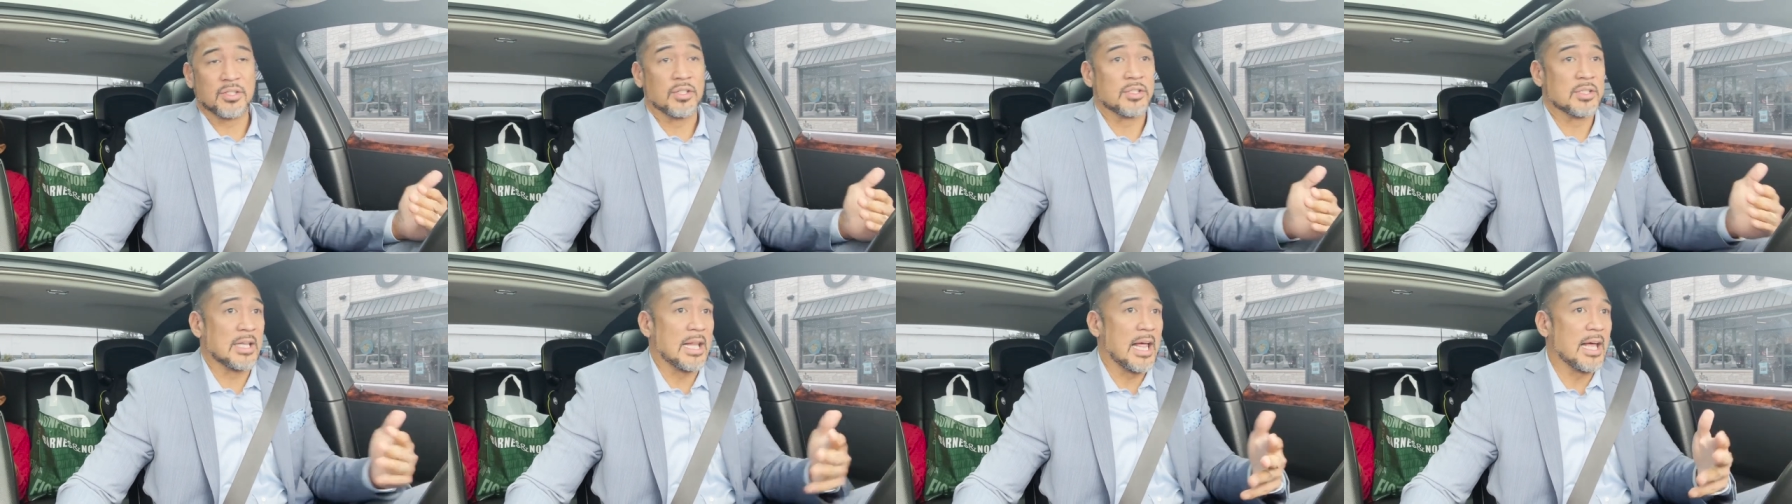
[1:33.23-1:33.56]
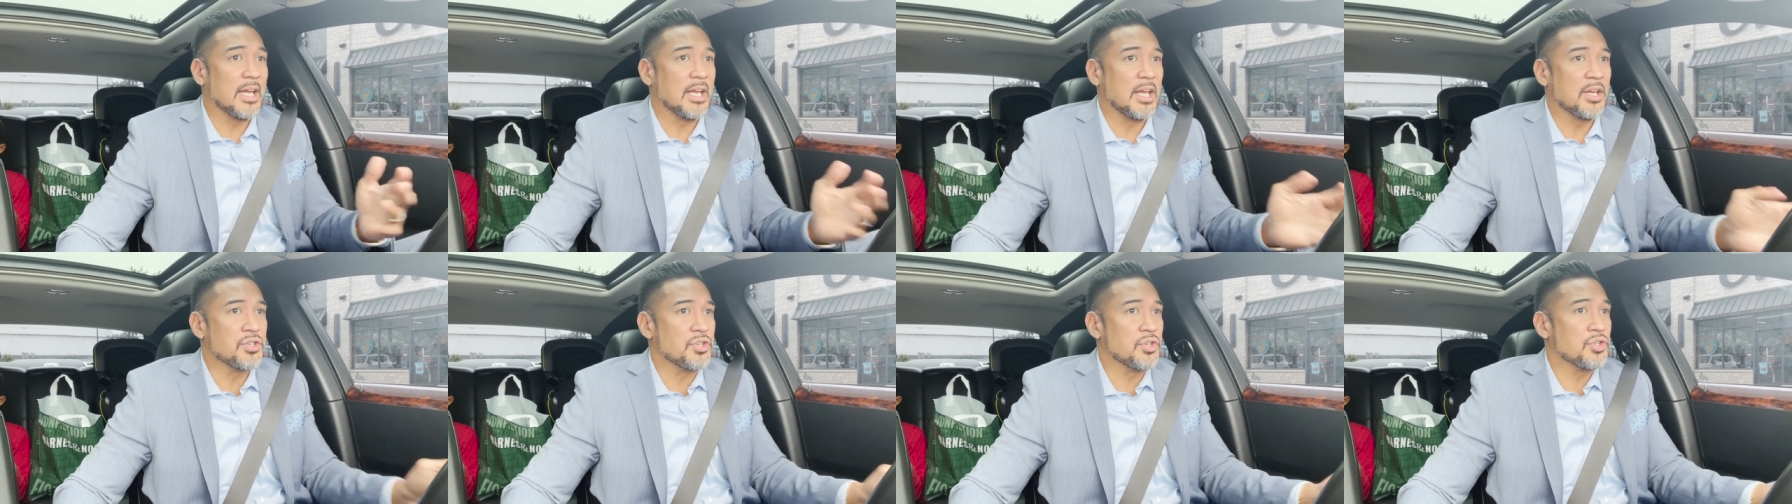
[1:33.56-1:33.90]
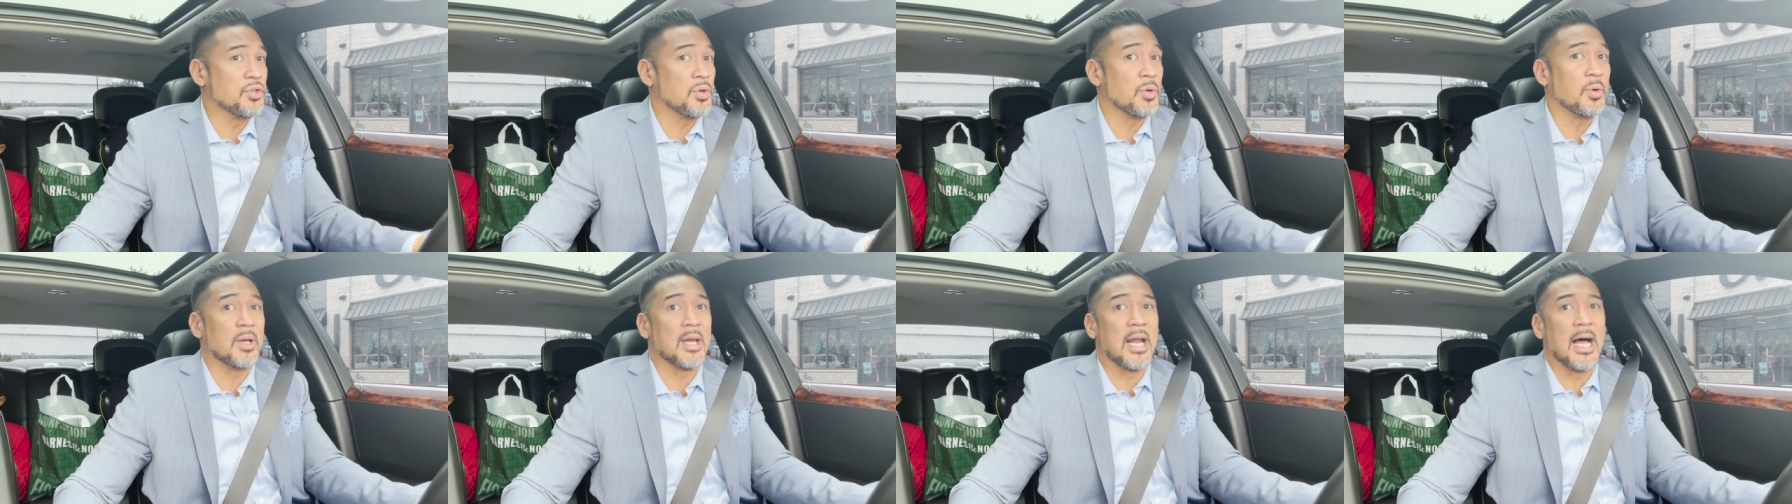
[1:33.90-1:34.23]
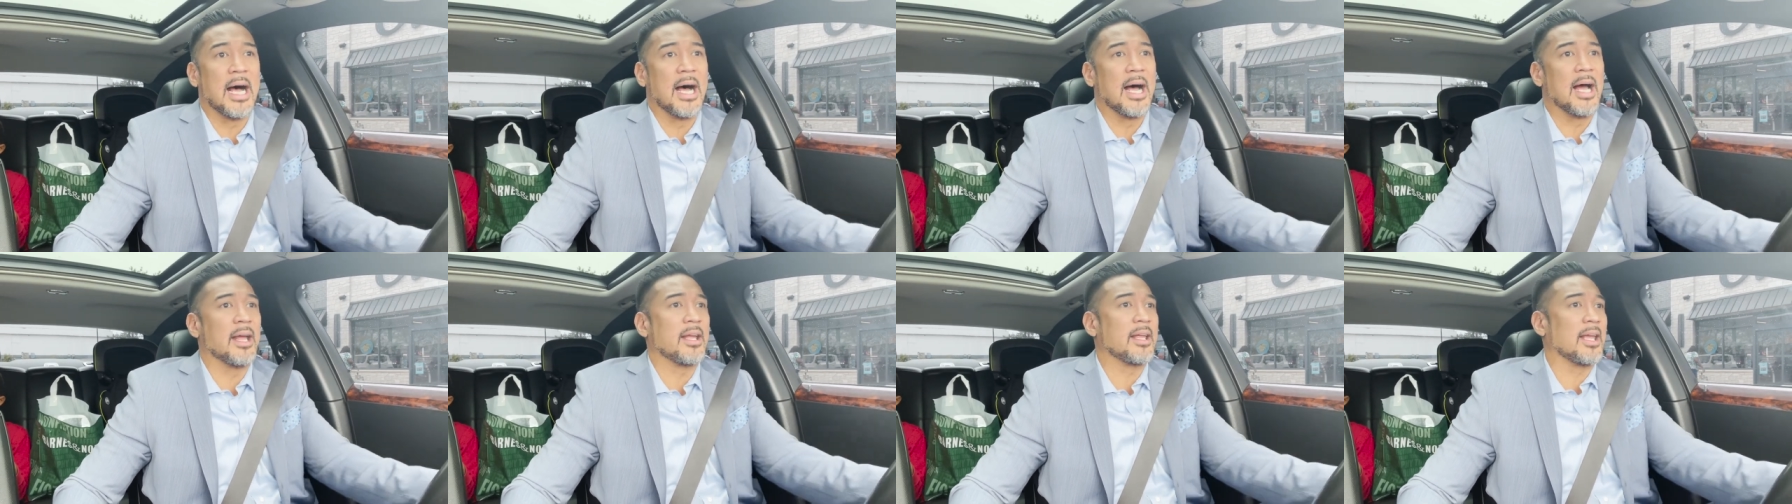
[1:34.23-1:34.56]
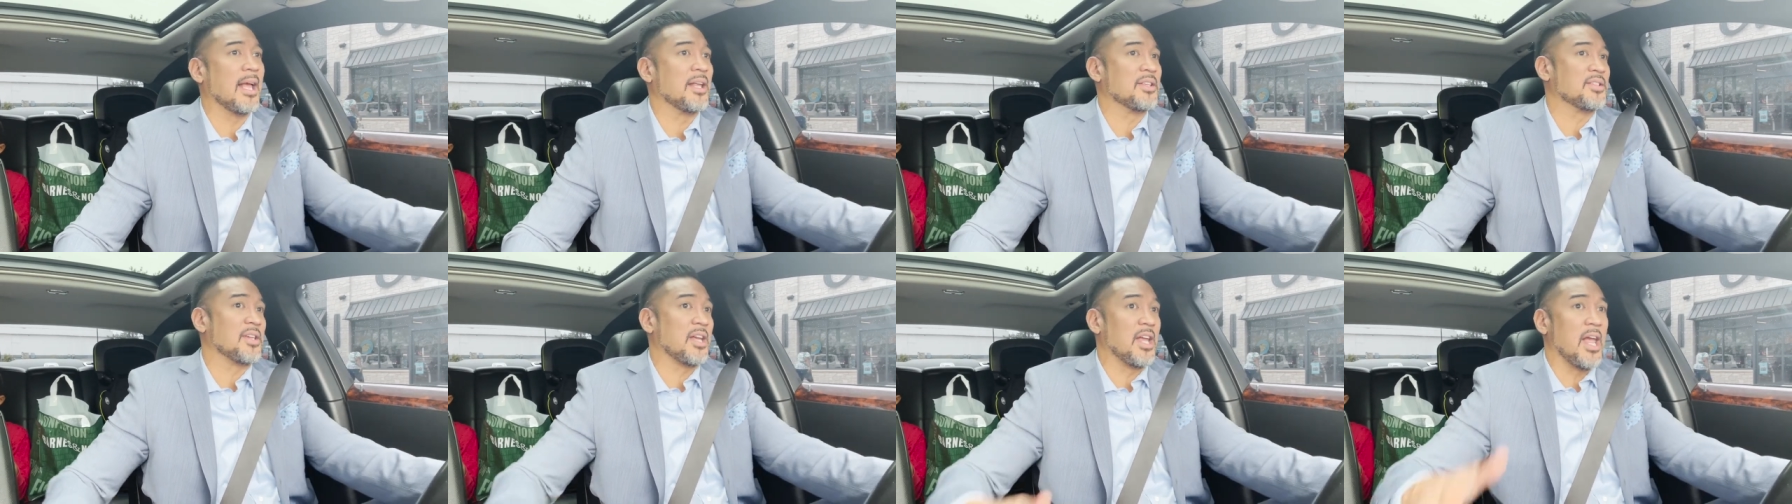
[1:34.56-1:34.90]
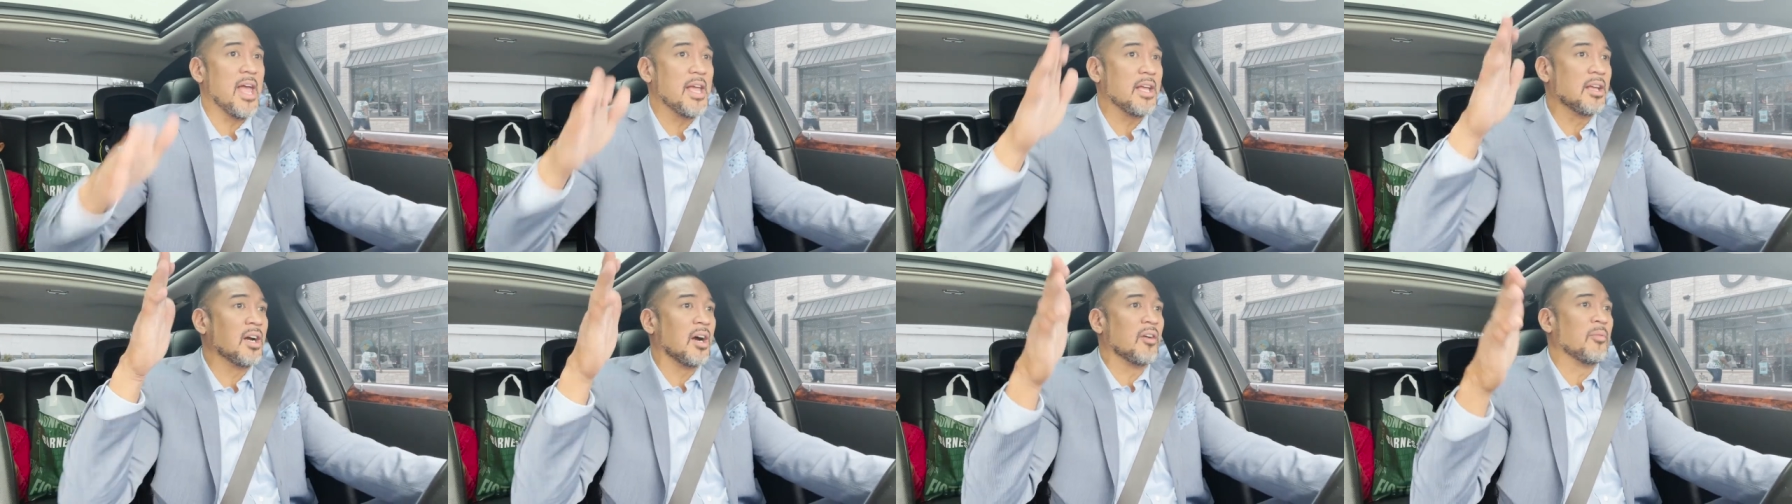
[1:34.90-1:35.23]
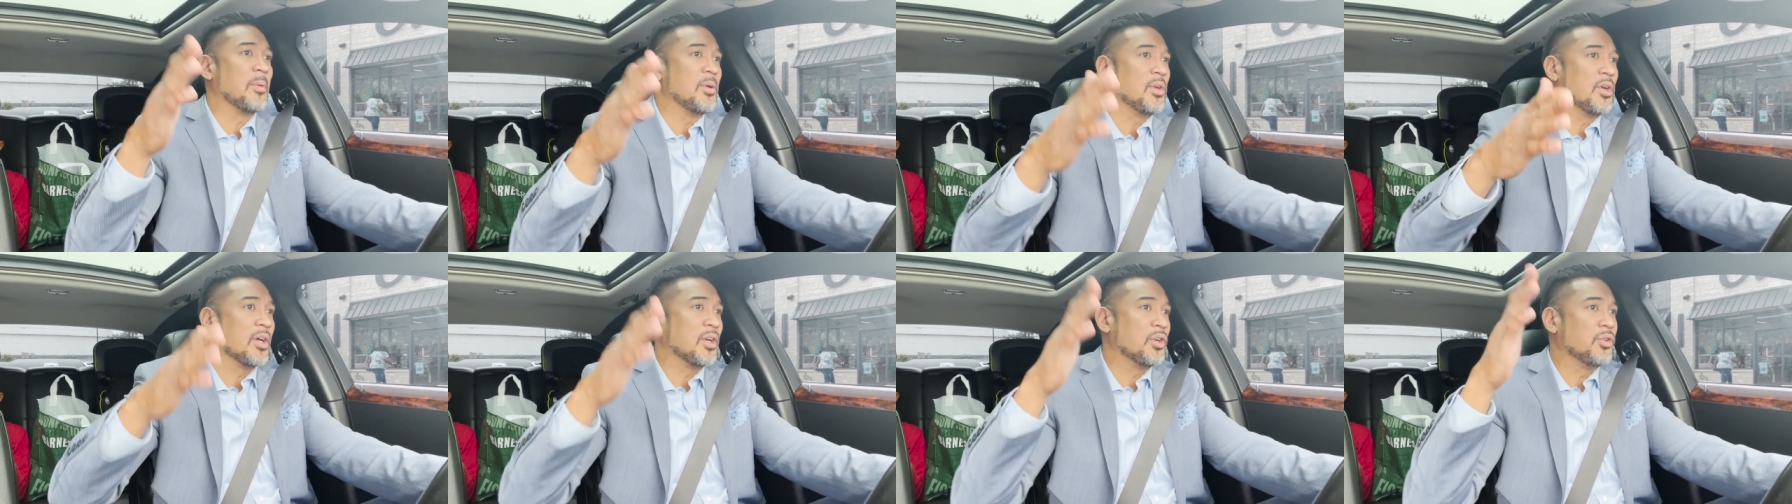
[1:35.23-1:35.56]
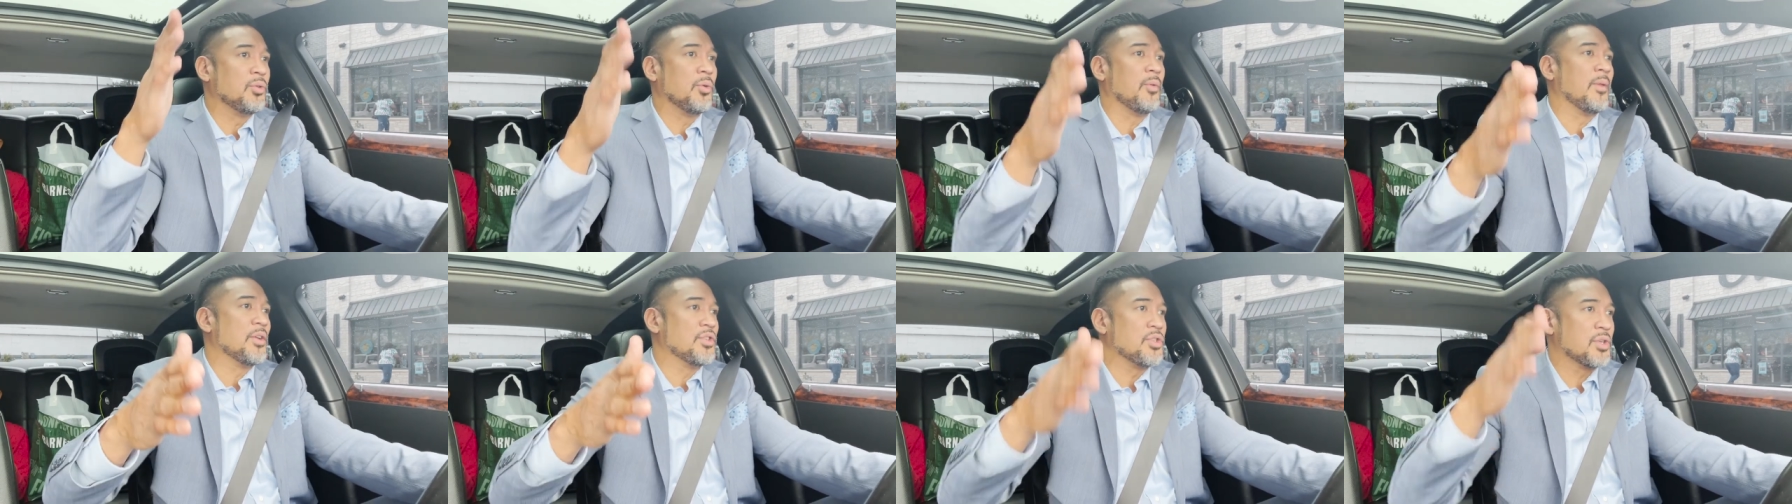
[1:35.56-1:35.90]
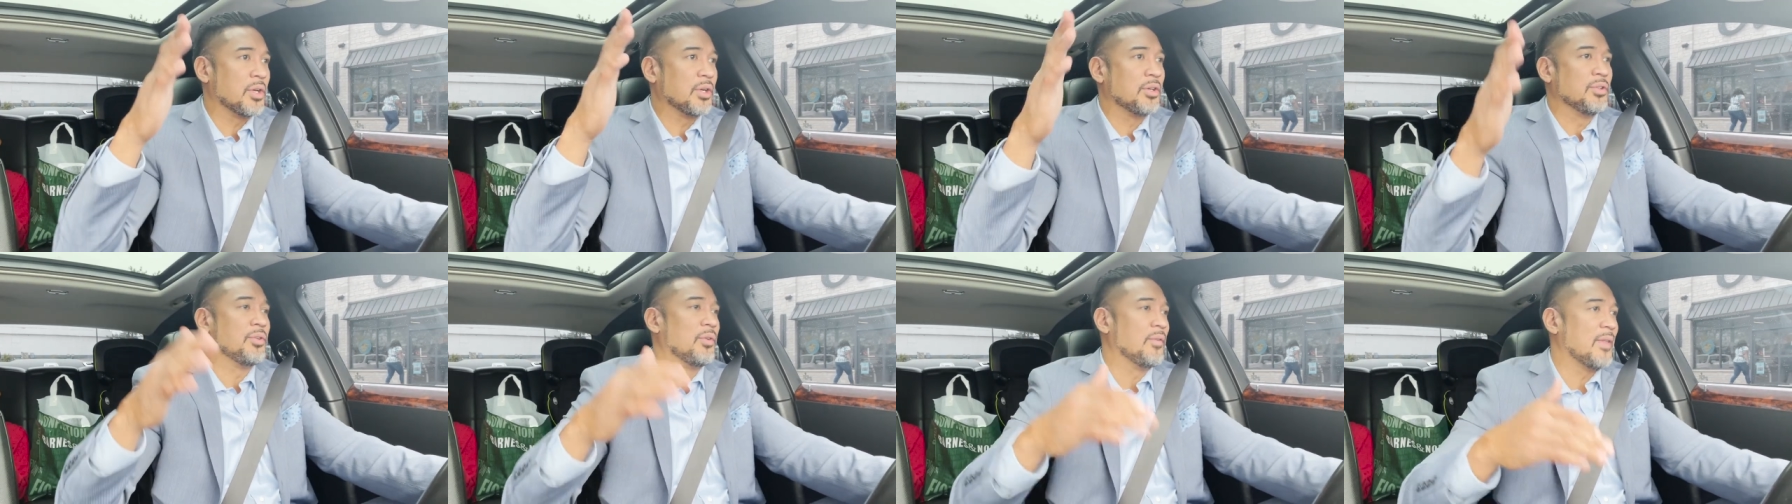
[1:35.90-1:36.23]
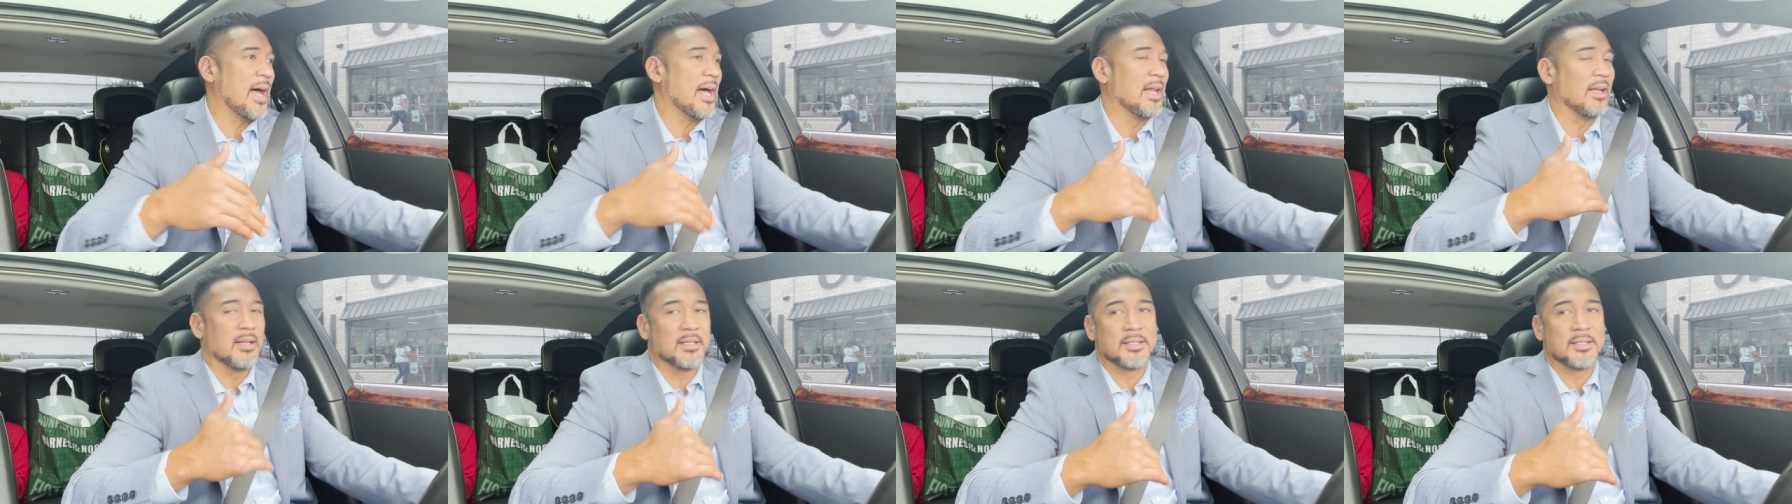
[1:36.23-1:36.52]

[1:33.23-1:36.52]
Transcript: There's a lot of issues you and I can't say, hey, government, you're going to do this, you're going to do that.